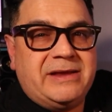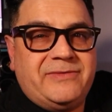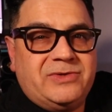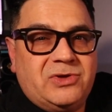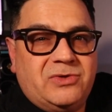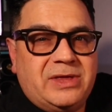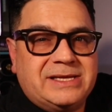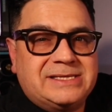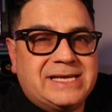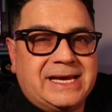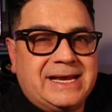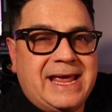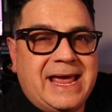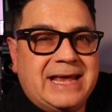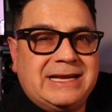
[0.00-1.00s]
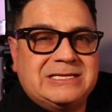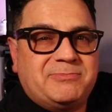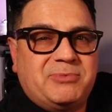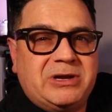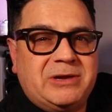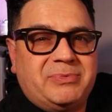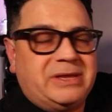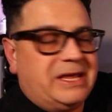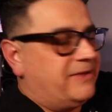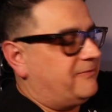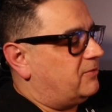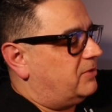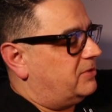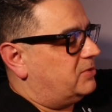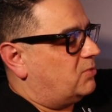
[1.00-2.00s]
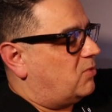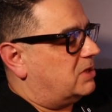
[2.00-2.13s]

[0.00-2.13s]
Even though that second hand is pretty playful and the